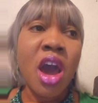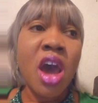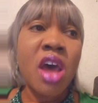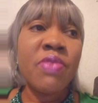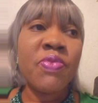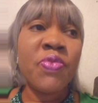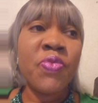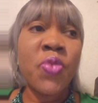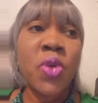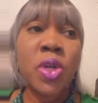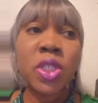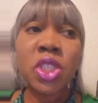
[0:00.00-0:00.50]

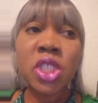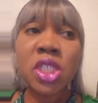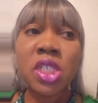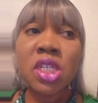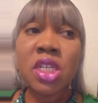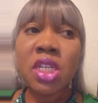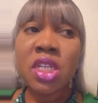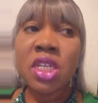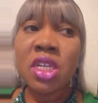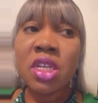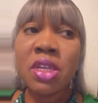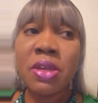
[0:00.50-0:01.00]

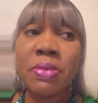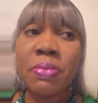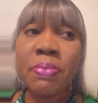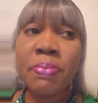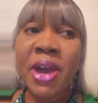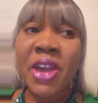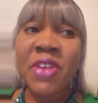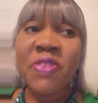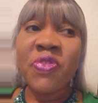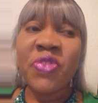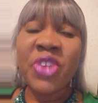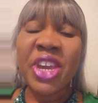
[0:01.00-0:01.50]
unfortunately,
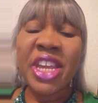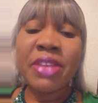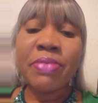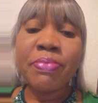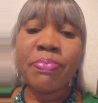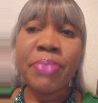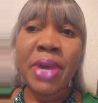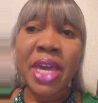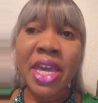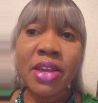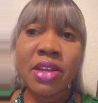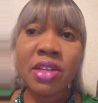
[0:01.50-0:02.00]
my
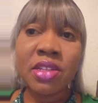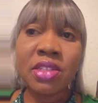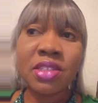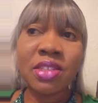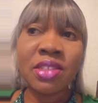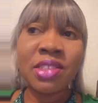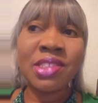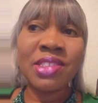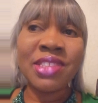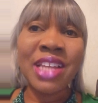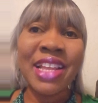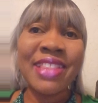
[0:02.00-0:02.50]
fan
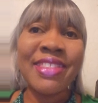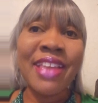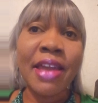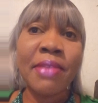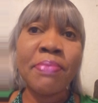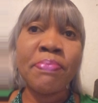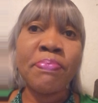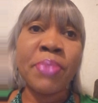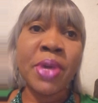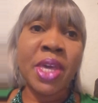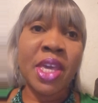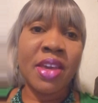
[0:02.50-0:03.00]
base is not
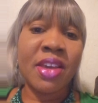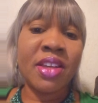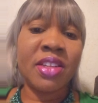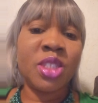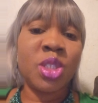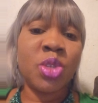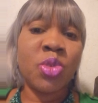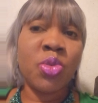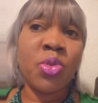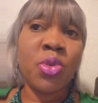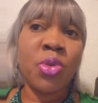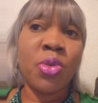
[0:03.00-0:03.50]
that big,
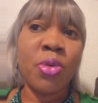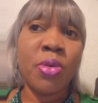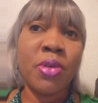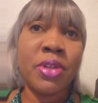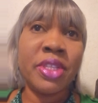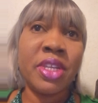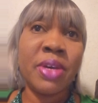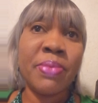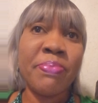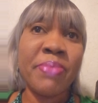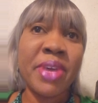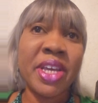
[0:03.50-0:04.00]
so
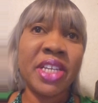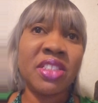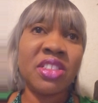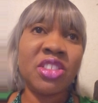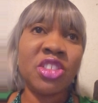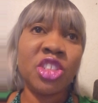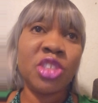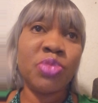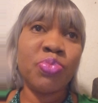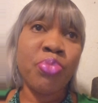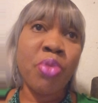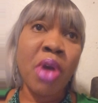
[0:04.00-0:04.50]
the
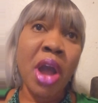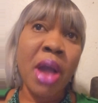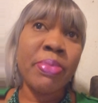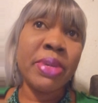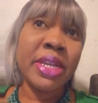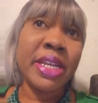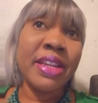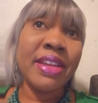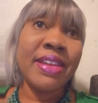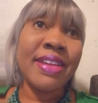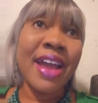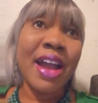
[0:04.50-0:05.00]
message
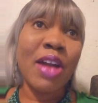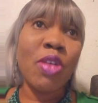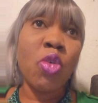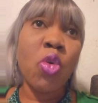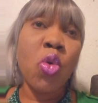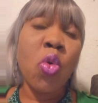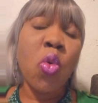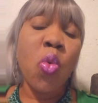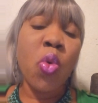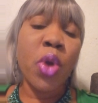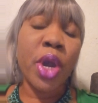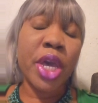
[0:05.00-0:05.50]
probably did not
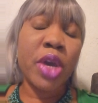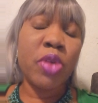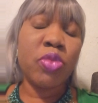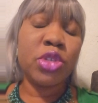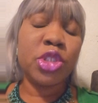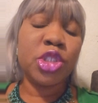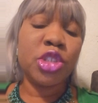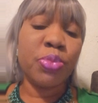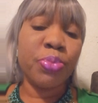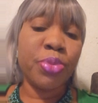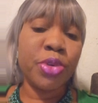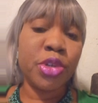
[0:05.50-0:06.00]
go where it
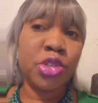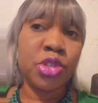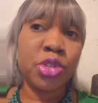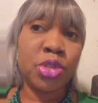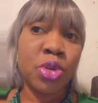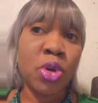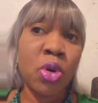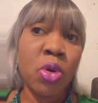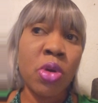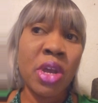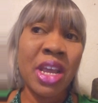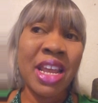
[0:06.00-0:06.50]
was supposed
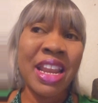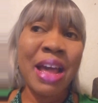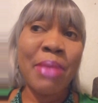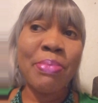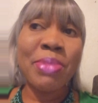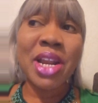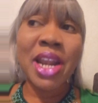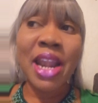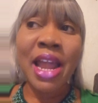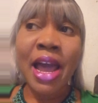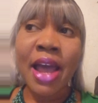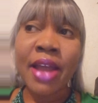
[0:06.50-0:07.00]
to go. And
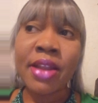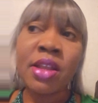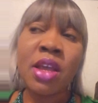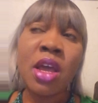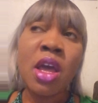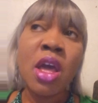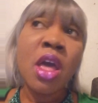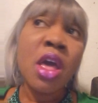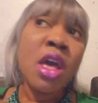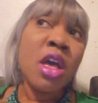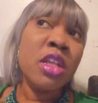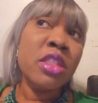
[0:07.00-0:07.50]
I'm glad
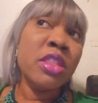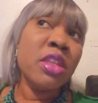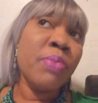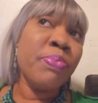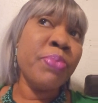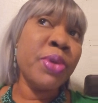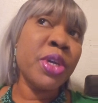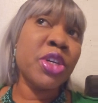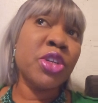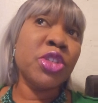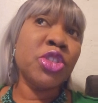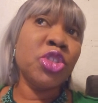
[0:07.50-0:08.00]
the
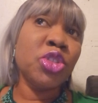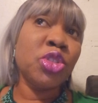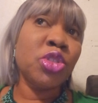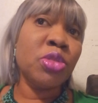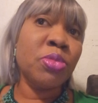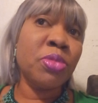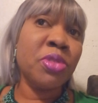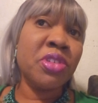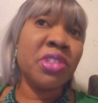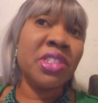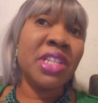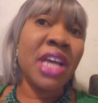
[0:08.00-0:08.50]
bigger
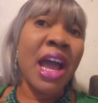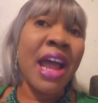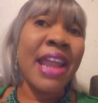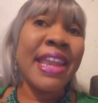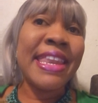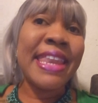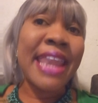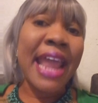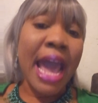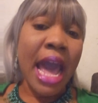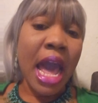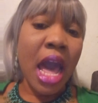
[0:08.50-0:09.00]
YouTubers are
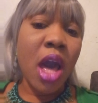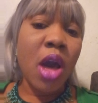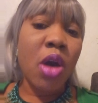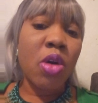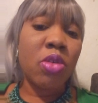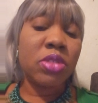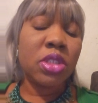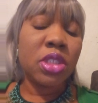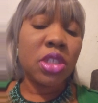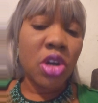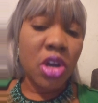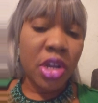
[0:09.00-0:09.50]

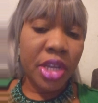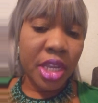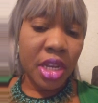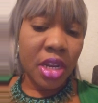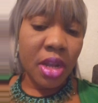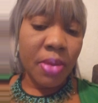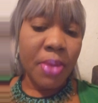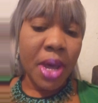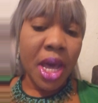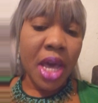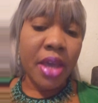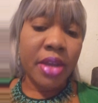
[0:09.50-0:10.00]
now
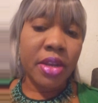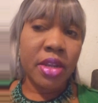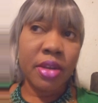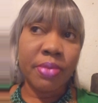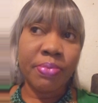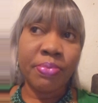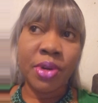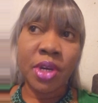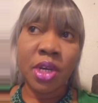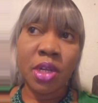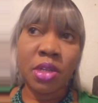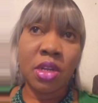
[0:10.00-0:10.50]
talking about
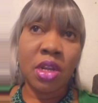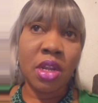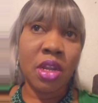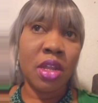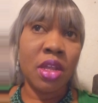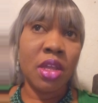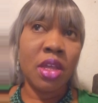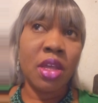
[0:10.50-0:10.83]
it, but